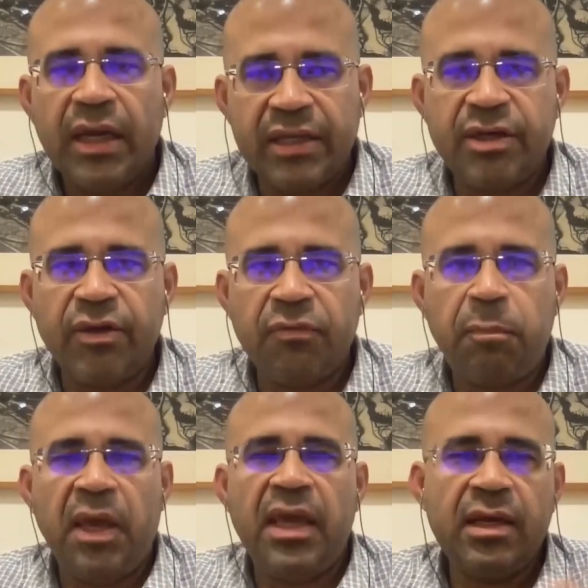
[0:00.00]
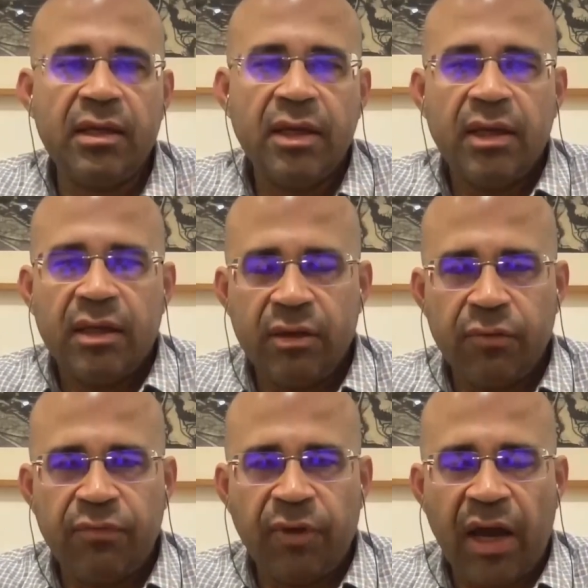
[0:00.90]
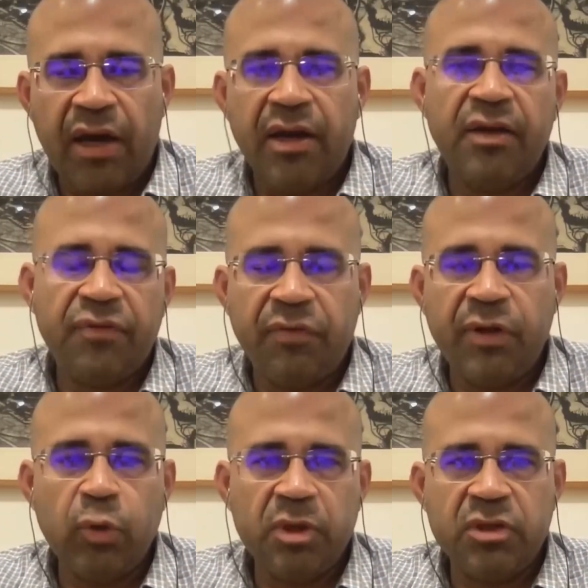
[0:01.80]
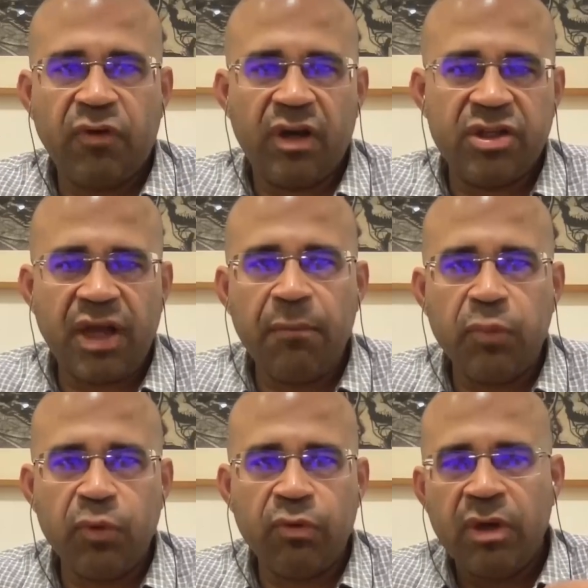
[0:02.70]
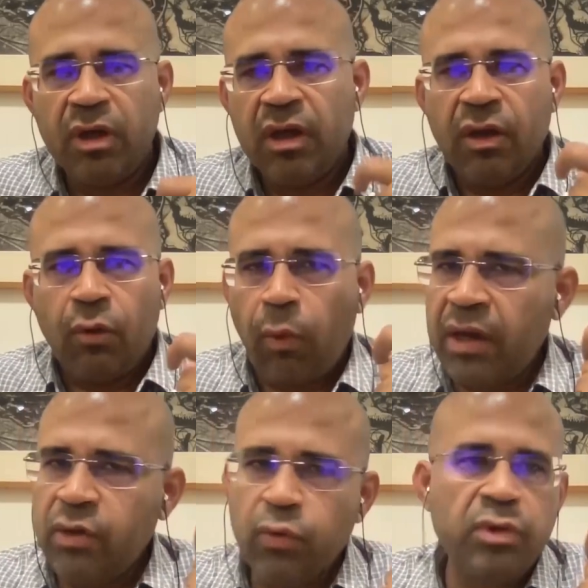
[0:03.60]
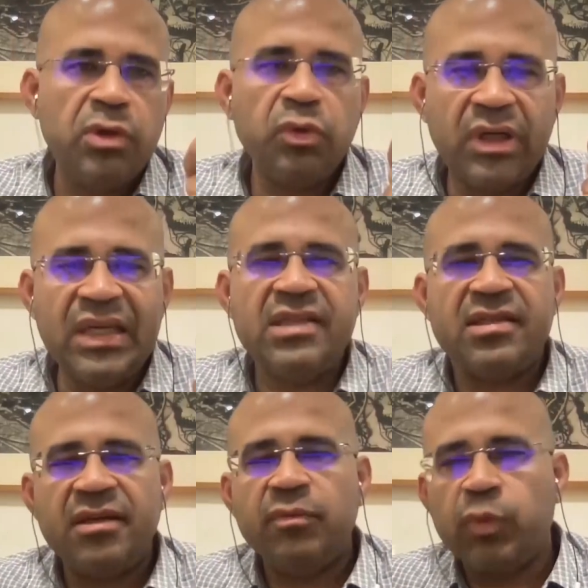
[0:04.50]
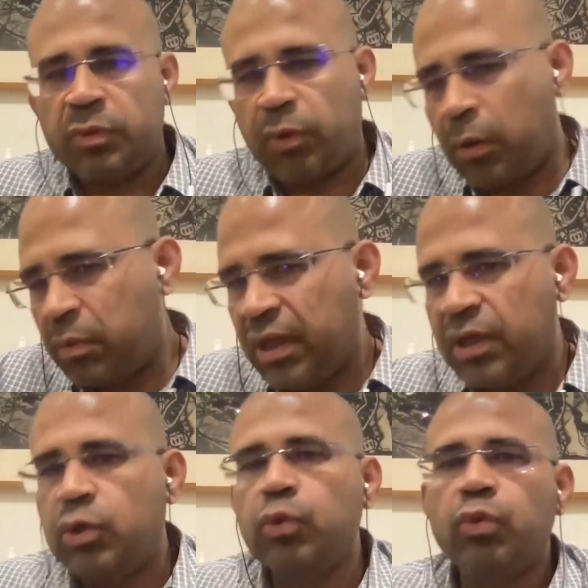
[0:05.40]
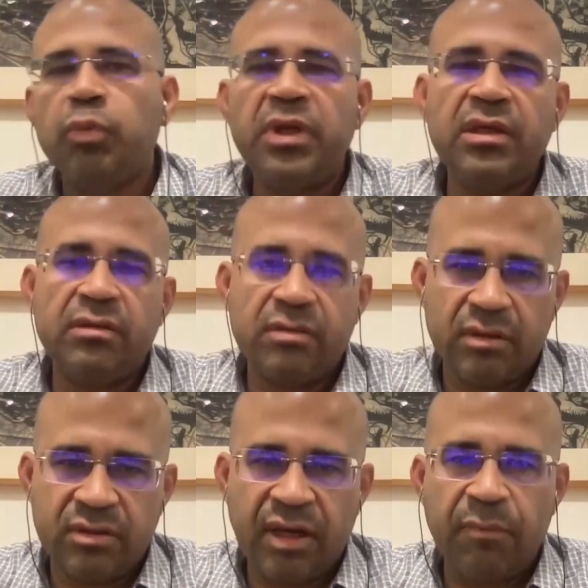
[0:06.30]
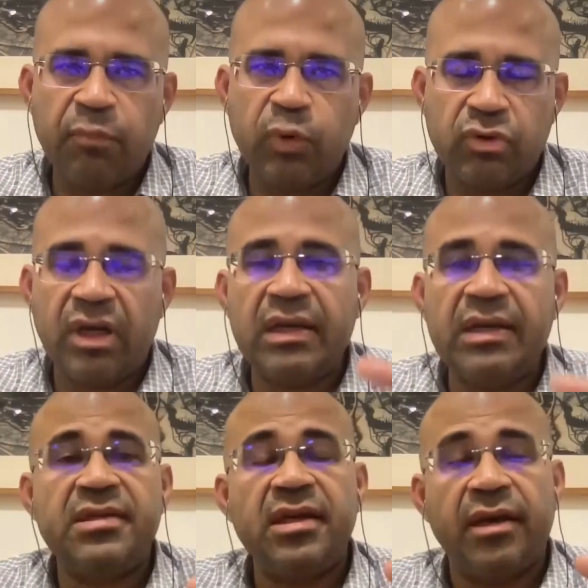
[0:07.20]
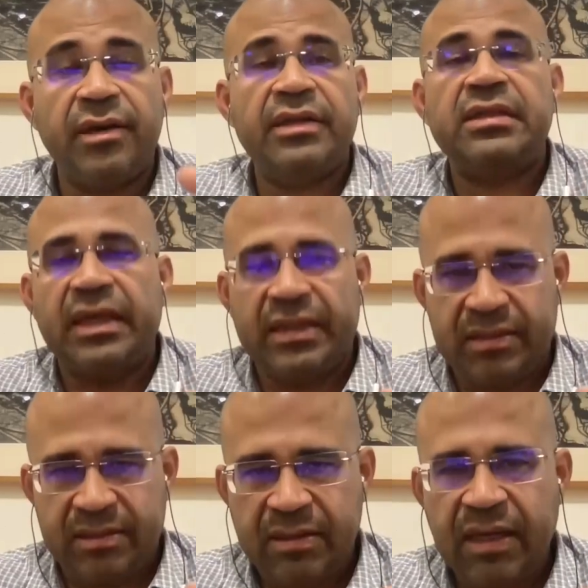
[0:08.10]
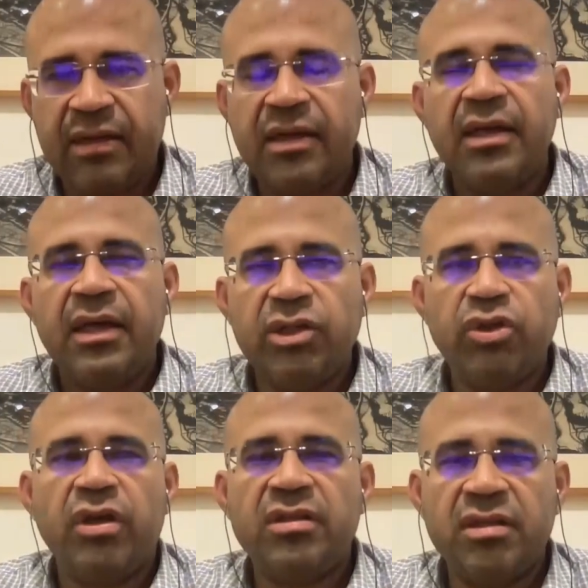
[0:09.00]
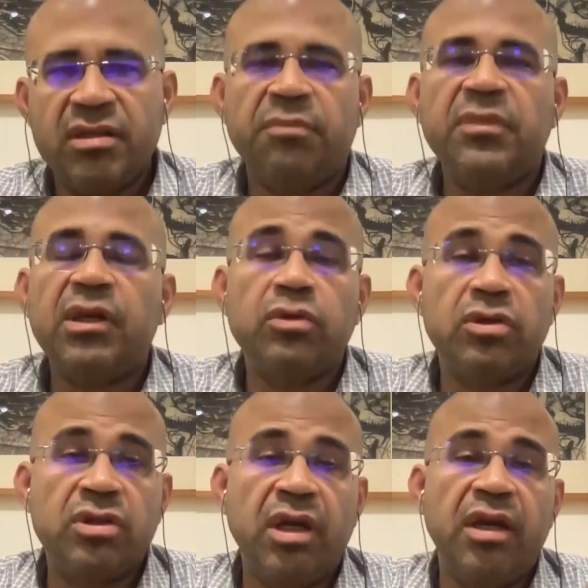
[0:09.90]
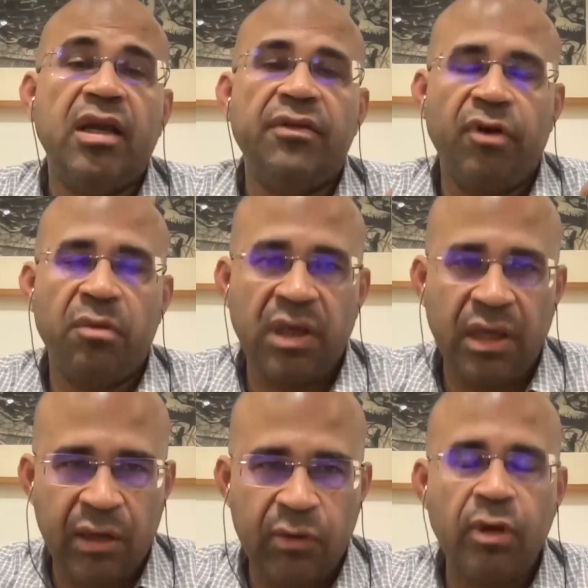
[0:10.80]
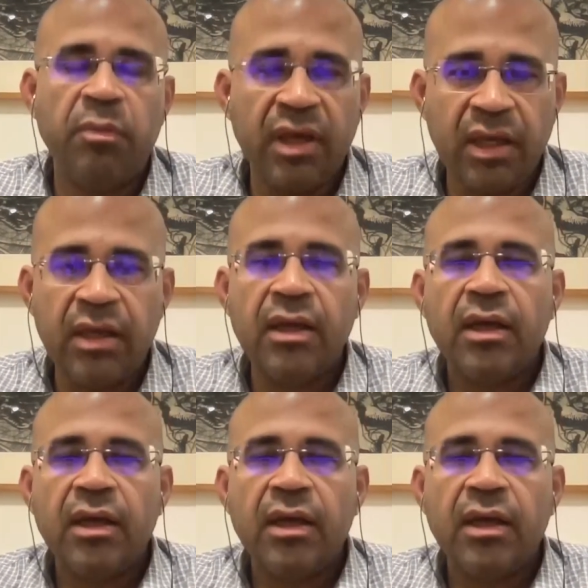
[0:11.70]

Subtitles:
Instead of paying, you know, 150 rupees for a shampoo, why don't you tease him with probably a 2 rupee shampoo, so that at least he understands that insurance is something which is critical for me and will be,